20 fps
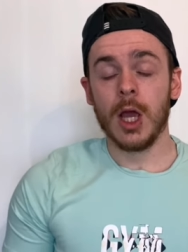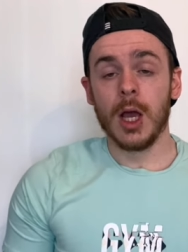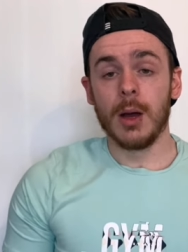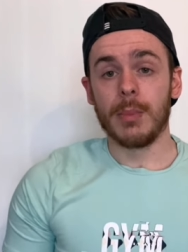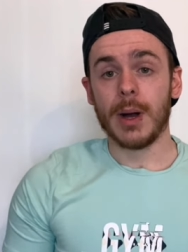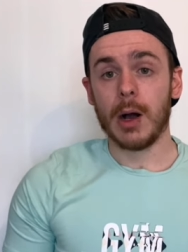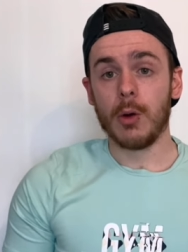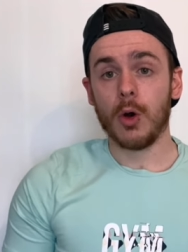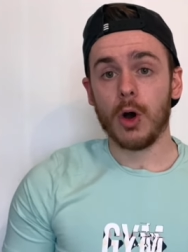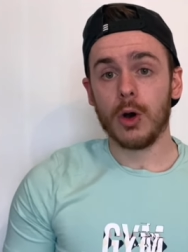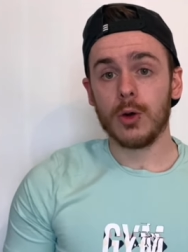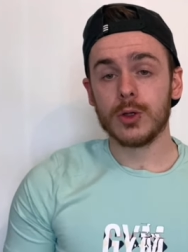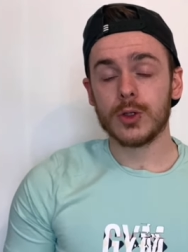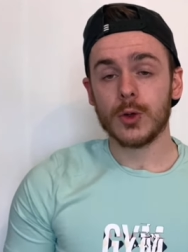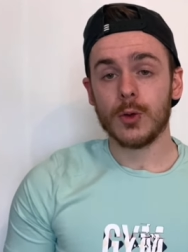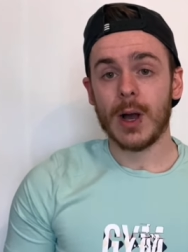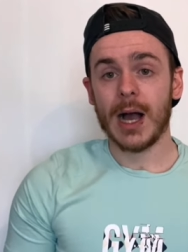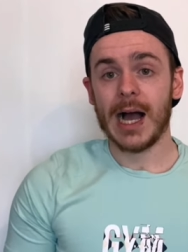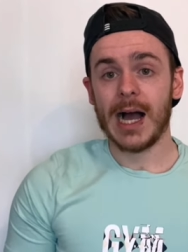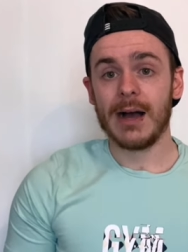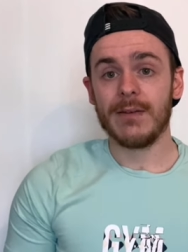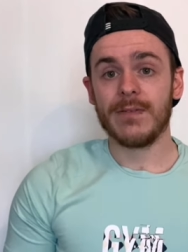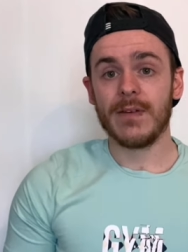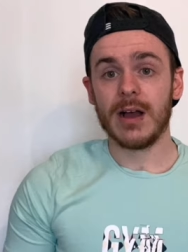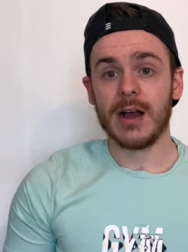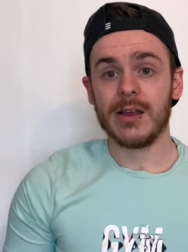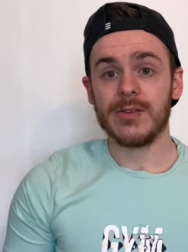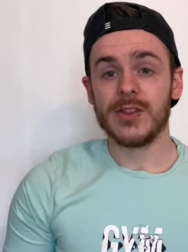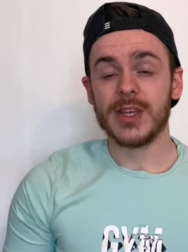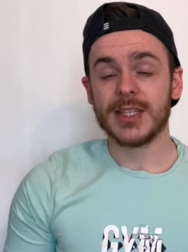but I'll also have
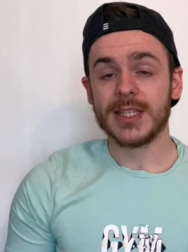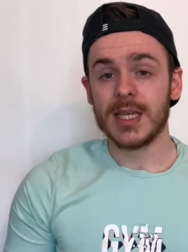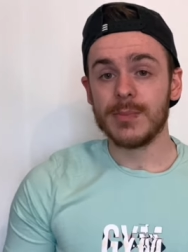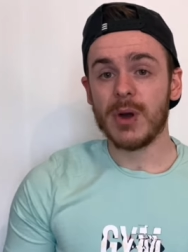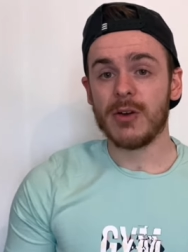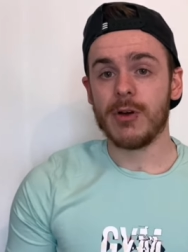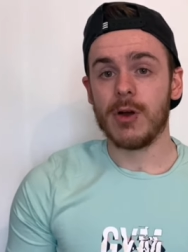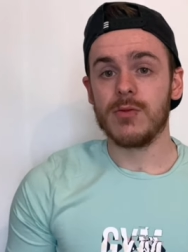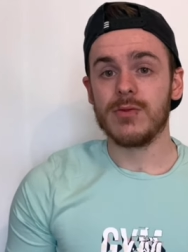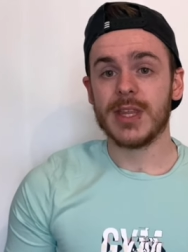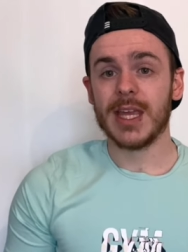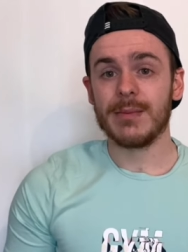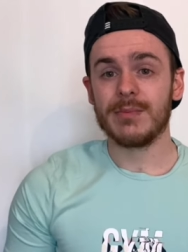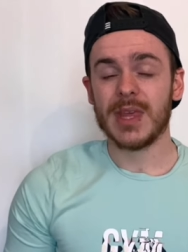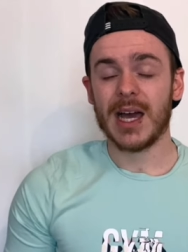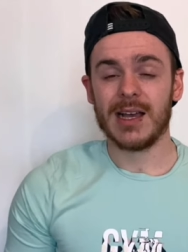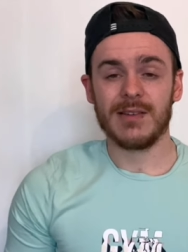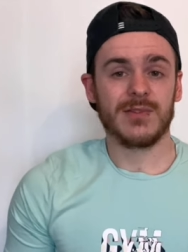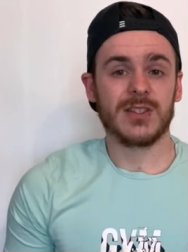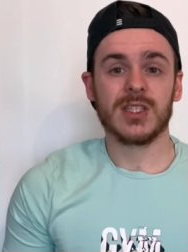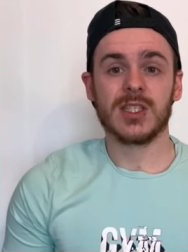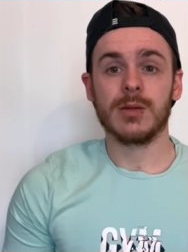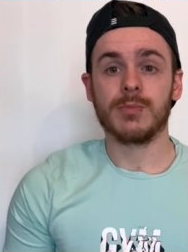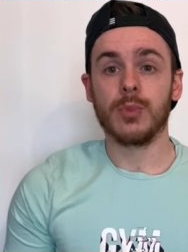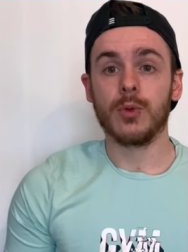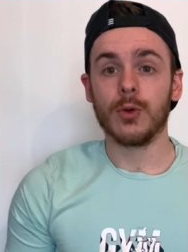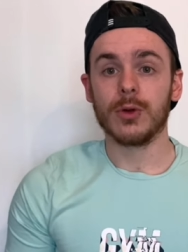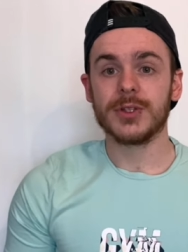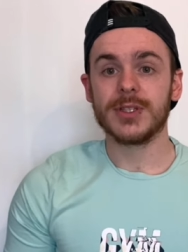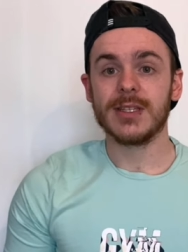the team around them that have
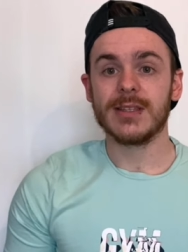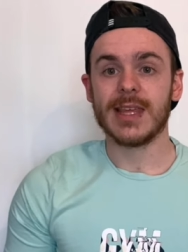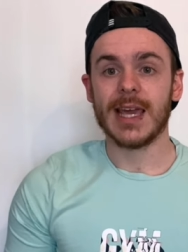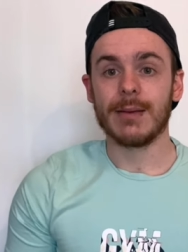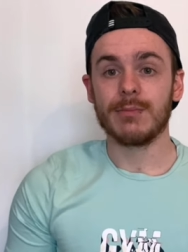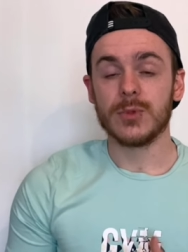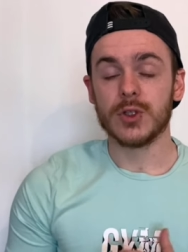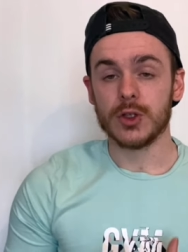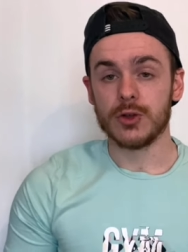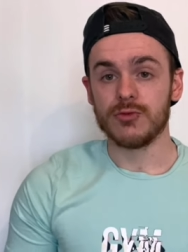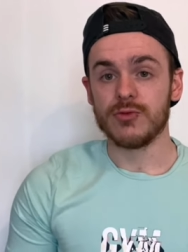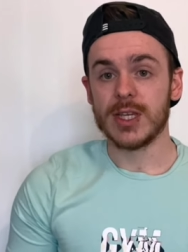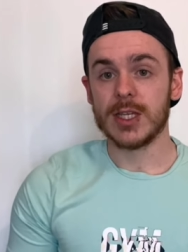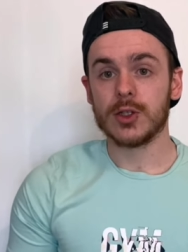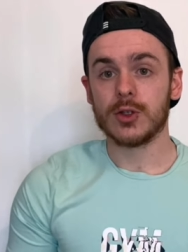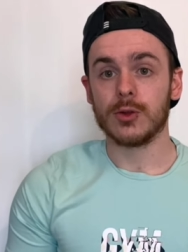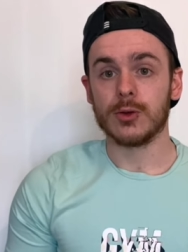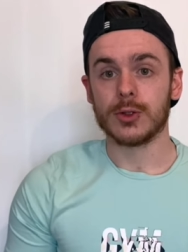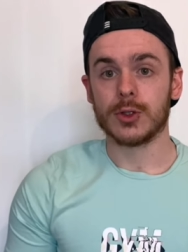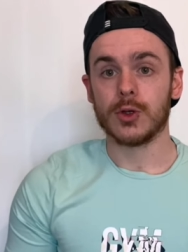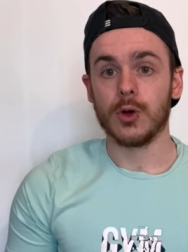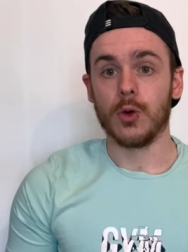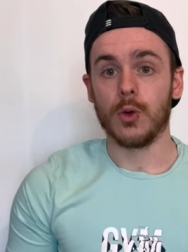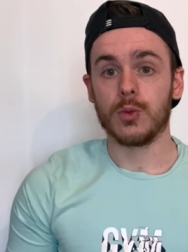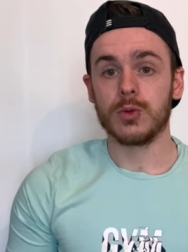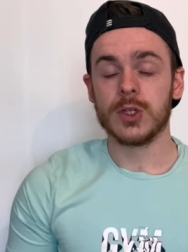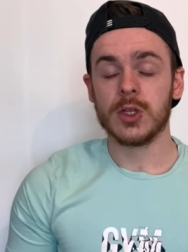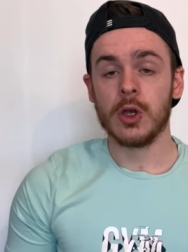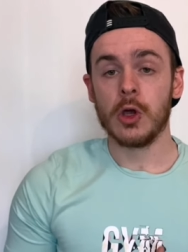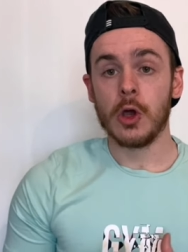supported them to reach those
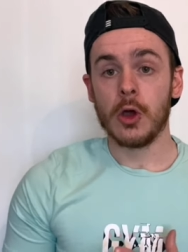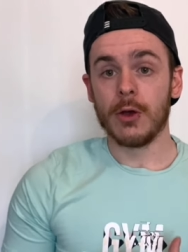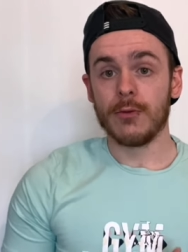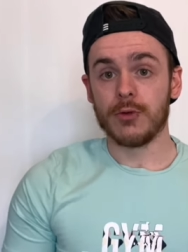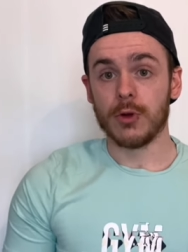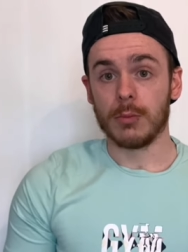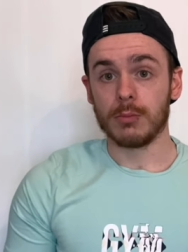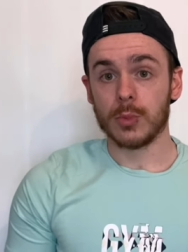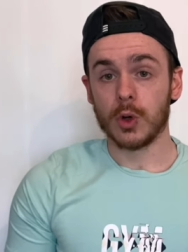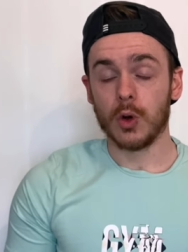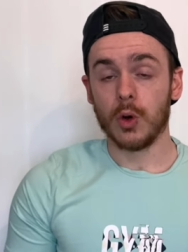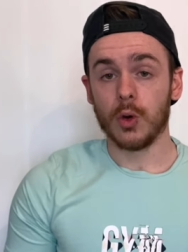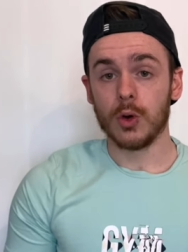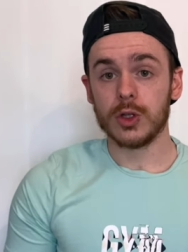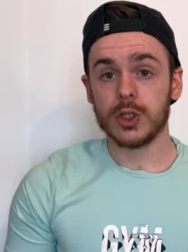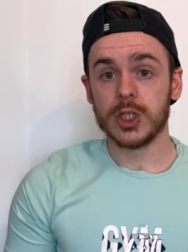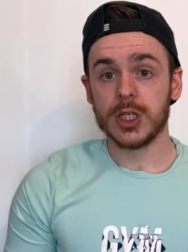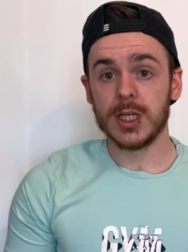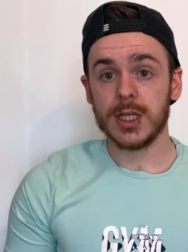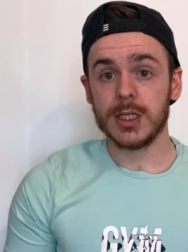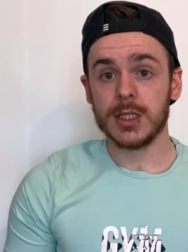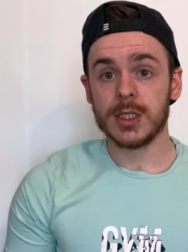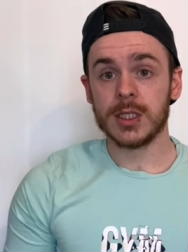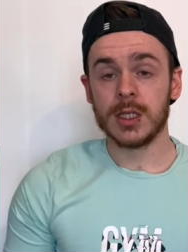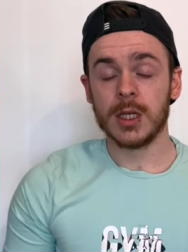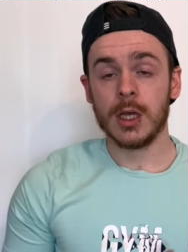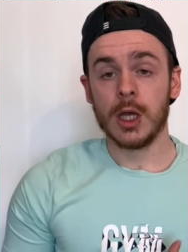goals from coaches